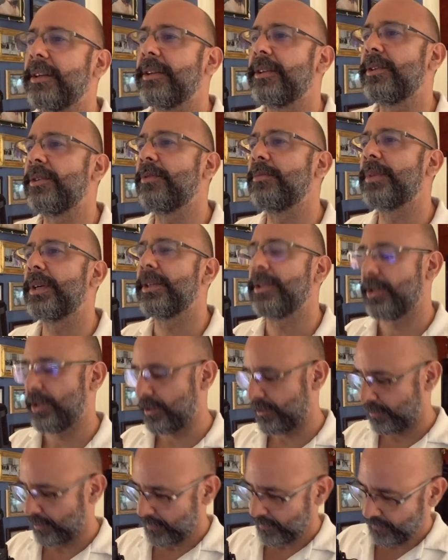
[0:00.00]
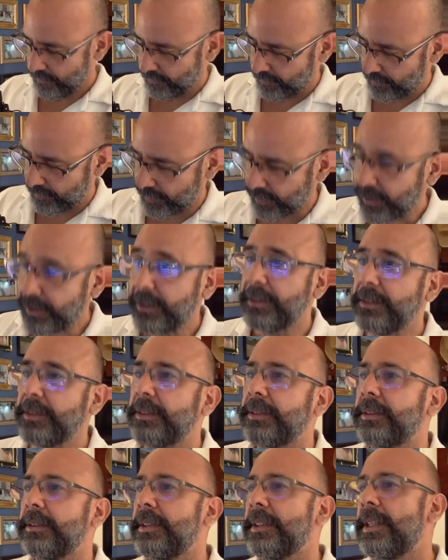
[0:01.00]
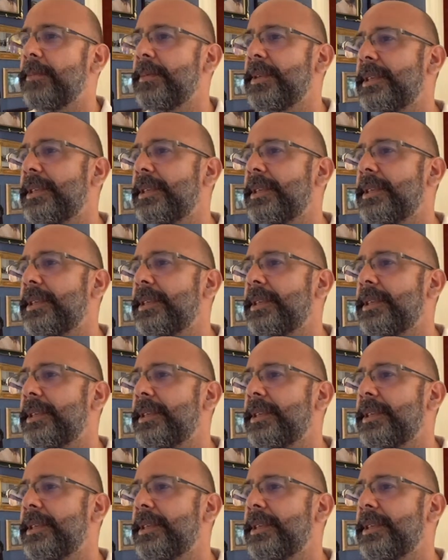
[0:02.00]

it too much. Let me